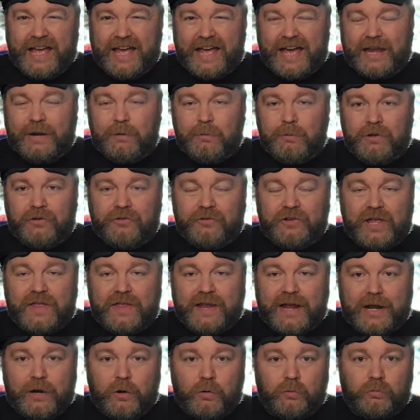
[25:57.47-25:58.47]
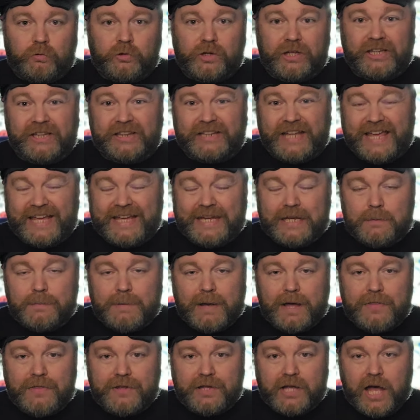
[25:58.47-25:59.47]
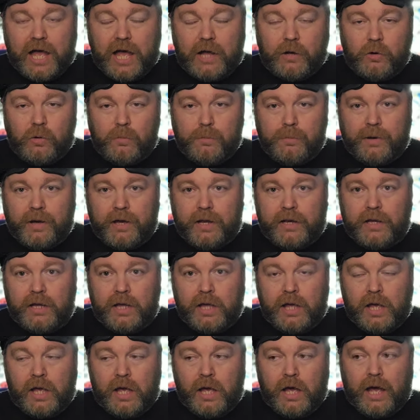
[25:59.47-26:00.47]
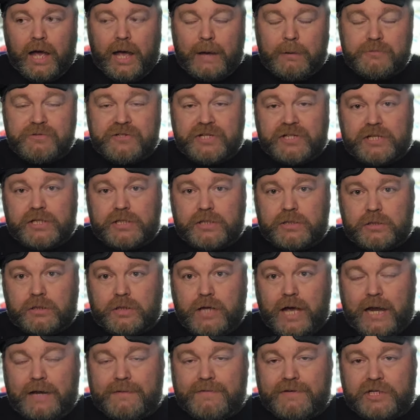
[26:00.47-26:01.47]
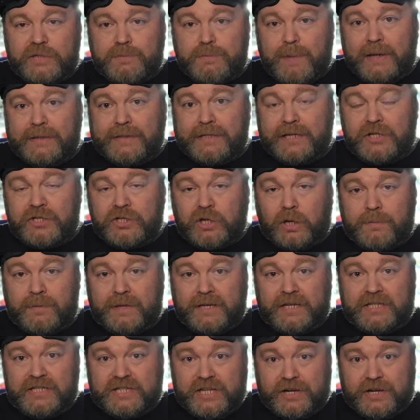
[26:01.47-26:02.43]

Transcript: I don't want to say that I don't really like it about the goggle, but I was kind of expecting something